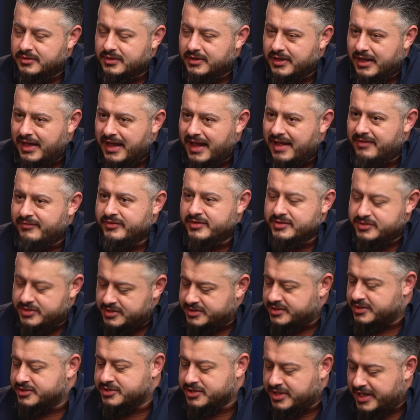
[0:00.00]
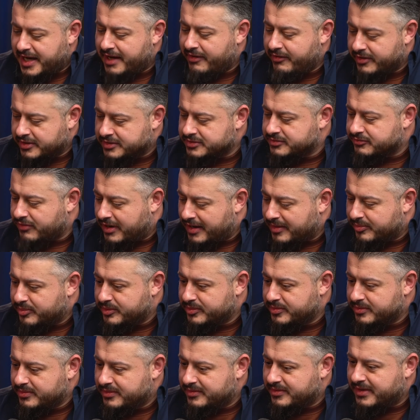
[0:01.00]
having just a generic strap
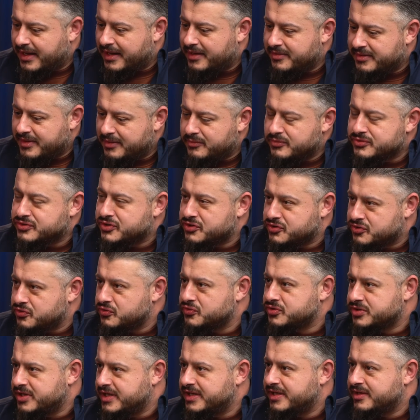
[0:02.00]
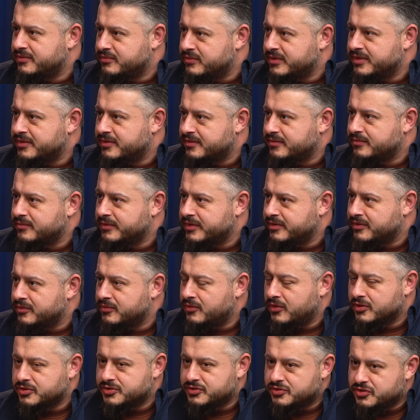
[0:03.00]
that was associated with the
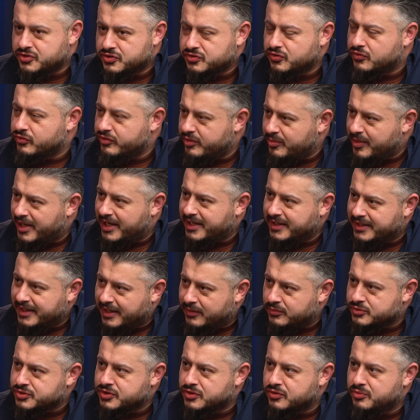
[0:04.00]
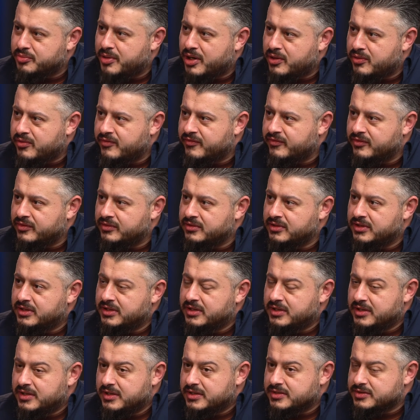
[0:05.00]
watch. The story behind that was so powerful.
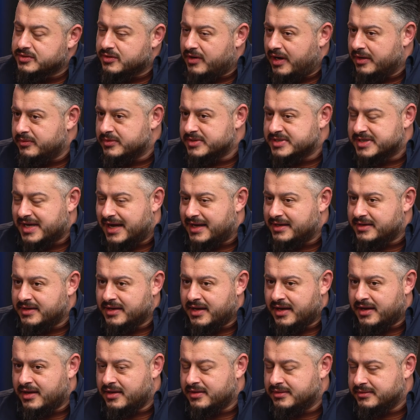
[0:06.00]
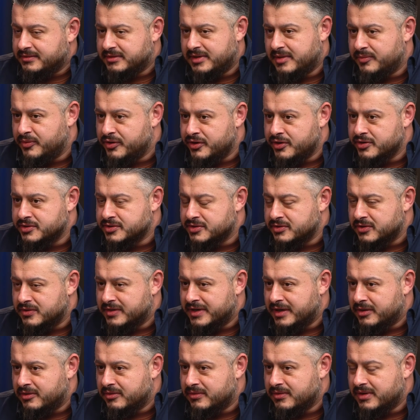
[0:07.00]
So I was sat there a number of years ago
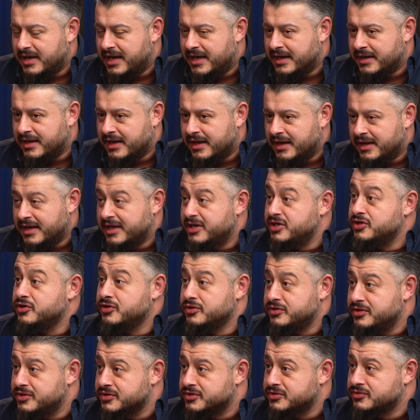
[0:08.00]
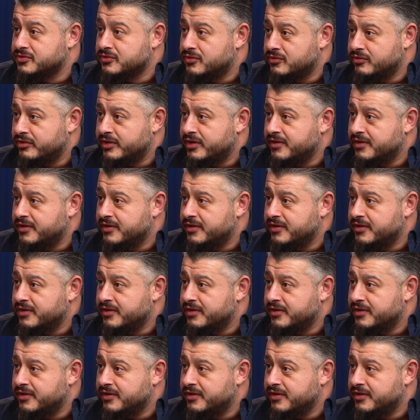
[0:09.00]
now, and I heard this story